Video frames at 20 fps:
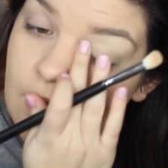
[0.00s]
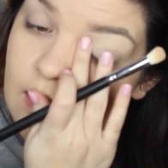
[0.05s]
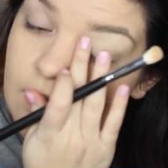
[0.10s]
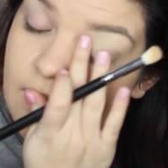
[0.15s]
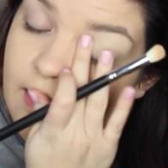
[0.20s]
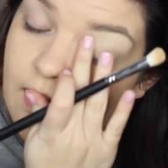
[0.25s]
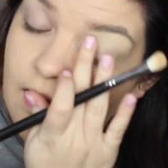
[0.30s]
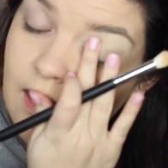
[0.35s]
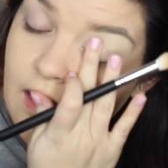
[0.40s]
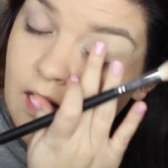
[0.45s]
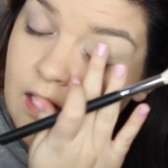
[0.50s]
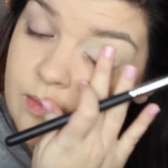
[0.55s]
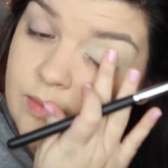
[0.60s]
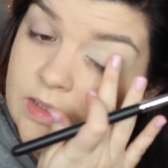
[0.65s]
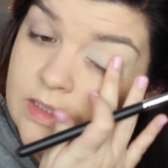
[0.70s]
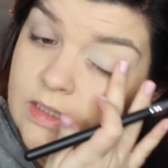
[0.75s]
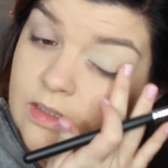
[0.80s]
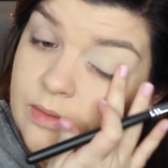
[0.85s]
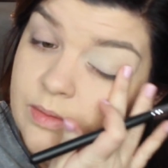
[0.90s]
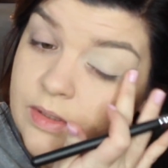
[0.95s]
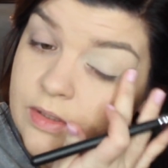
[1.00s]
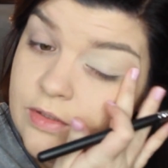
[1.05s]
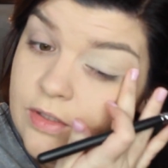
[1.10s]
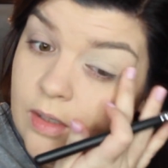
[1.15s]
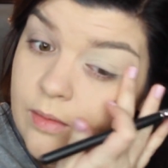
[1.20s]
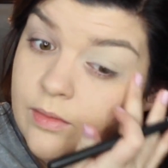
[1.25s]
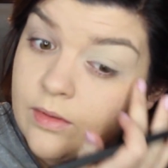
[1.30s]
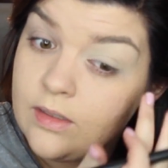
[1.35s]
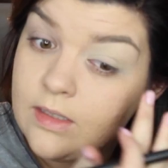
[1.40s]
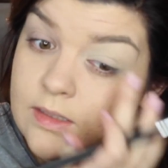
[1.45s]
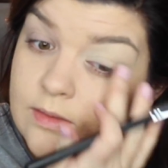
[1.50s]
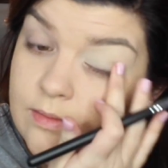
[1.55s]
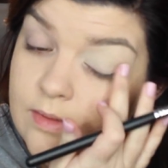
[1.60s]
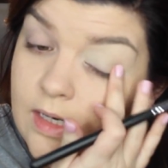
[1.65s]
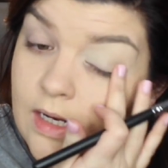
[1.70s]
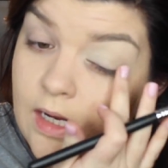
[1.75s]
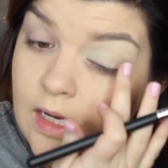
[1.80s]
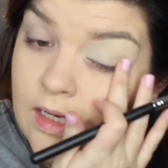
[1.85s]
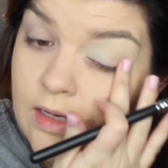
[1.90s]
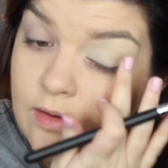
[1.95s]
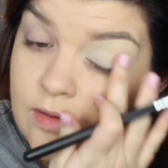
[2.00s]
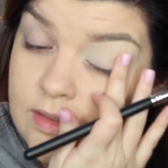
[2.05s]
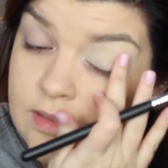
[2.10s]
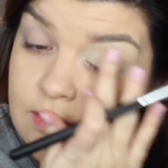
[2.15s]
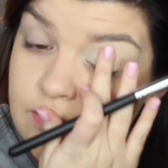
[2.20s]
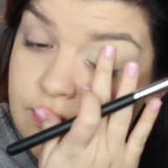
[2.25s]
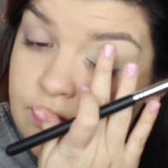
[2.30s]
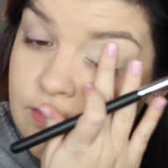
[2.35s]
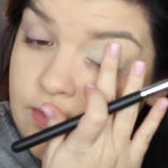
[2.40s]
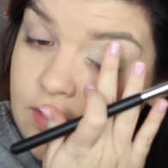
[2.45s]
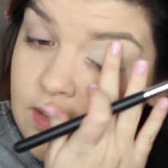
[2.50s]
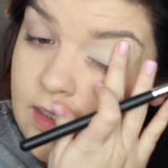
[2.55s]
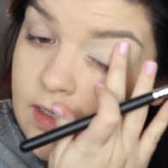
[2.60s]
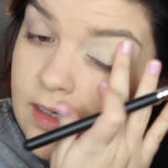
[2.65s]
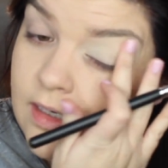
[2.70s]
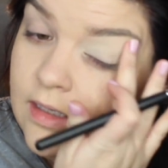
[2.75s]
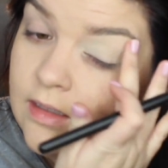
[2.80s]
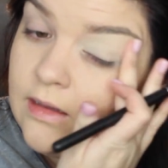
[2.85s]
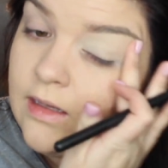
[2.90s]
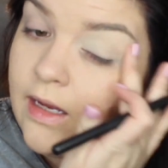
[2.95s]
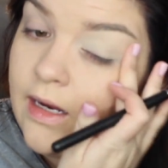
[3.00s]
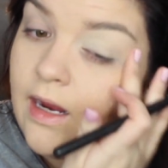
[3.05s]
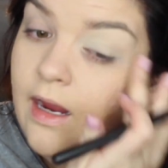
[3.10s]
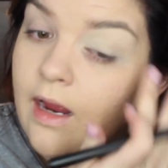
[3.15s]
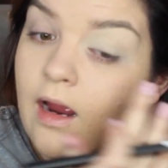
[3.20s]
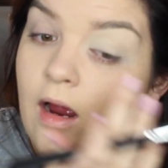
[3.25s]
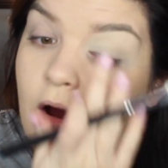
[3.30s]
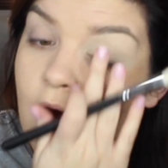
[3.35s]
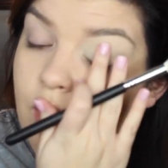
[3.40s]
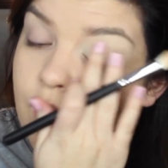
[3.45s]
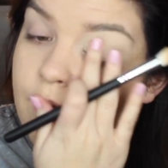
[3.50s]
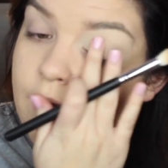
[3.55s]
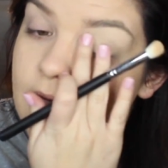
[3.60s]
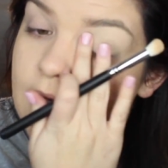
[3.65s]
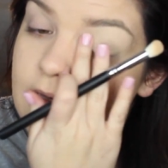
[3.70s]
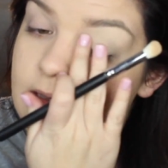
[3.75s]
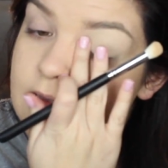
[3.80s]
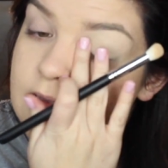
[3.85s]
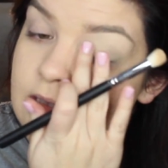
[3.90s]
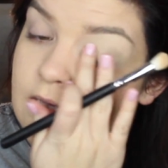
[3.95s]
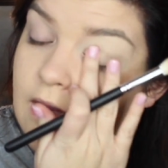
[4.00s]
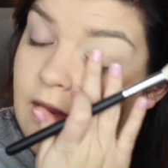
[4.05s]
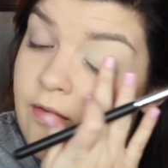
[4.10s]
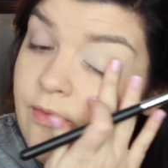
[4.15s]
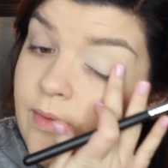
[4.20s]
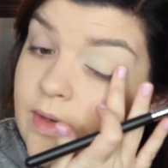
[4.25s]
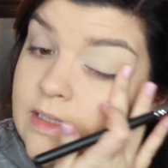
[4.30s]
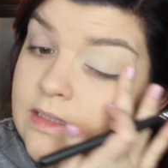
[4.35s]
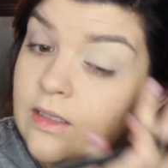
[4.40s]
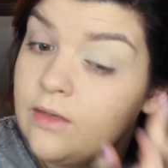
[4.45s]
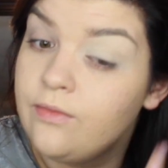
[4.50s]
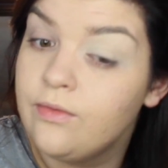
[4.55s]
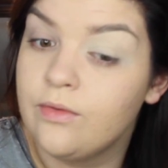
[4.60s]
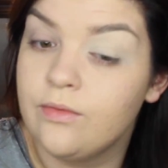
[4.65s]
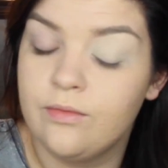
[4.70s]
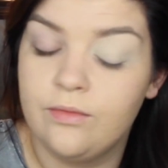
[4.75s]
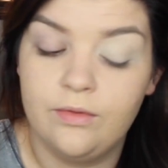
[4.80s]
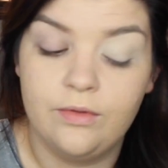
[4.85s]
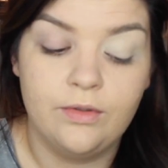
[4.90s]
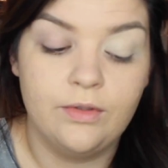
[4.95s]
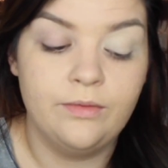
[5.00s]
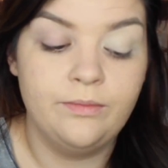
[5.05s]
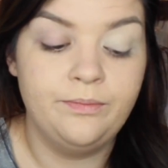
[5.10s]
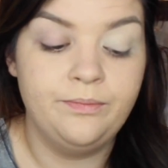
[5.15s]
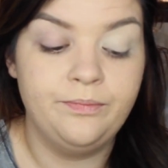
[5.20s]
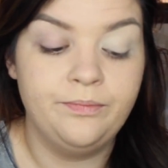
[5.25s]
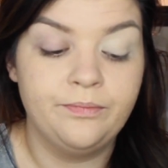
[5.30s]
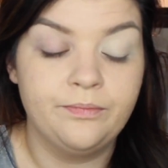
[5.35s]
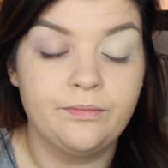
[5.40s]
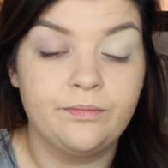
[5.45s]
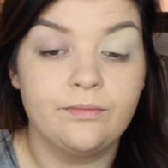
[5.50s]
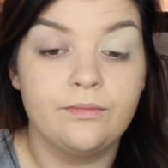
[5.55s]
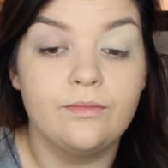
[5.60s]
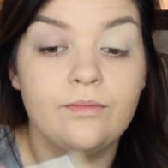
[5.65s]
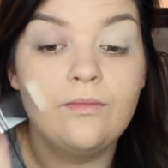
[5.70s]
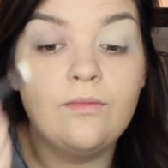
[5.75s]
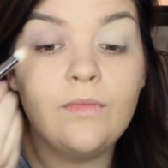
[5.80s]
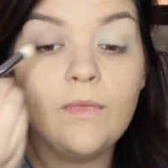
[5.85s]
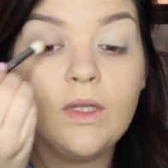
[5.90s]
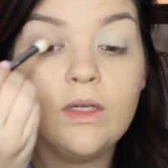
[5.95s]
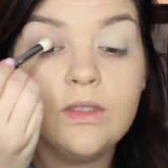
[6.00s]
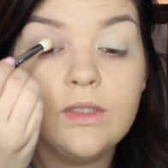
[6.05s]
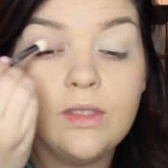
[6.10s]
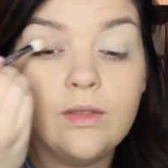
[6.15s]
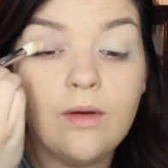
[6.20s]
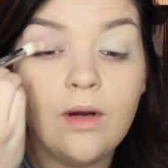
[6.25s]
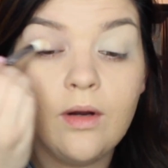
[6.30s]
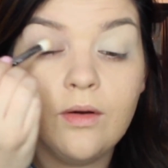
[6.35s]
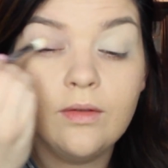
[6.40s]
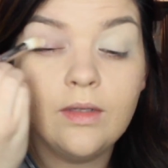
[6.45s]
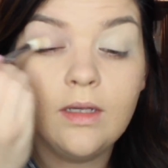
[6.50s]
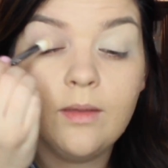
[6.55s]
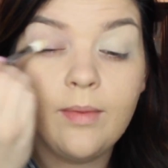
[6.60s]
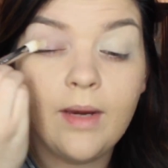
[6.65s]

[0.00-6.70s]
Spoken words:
Like, I'm in so much trouble because when I go to Sephora, like, I always give myself a rule to only